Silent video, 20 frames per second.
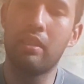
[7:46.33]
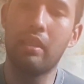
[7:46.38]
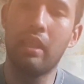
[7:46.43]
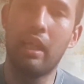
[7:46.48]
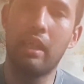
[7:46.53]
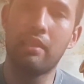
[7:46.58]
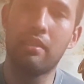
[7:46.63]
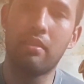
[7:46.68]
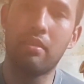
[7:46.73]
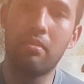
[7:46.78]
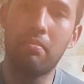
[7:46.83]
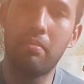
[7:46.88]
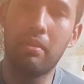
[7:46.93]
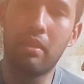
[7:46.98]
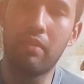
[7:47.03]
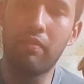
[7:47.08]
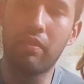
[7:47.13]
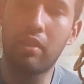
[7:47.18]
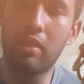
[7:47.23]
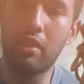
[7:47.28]
it has a little
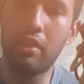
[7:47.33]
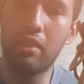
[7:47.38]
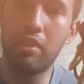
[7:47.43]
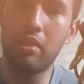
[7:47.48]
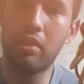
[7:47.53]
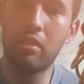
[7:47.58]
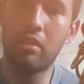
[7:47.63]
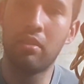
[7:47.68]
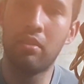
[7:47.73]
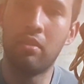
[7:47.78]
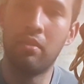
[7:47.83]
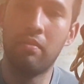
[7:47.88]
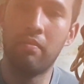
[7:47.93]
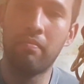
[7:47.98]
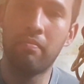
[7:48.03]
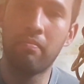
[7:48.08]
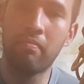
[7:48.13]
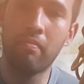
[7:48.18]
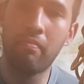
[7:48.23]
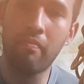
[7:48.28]
bit of a cushion.
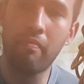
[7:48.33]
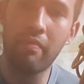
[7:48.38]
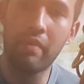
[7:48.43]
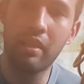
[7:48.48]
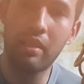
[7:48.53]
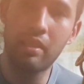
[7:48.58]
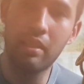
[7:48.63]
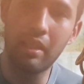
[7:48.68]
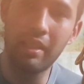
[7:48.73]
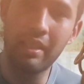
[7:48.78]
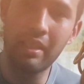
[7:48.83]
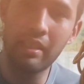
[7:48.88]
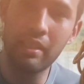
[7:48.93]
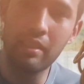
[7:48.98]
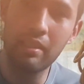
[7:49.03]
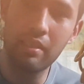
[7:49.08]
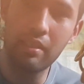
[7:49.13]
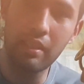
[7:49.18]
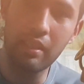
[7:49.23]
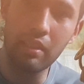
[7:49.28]
I think
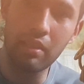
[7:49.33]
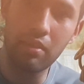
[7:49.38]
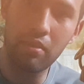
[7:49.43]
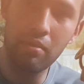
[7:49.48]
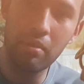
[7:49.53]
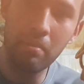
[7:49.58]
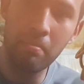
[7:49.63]
this is like a 3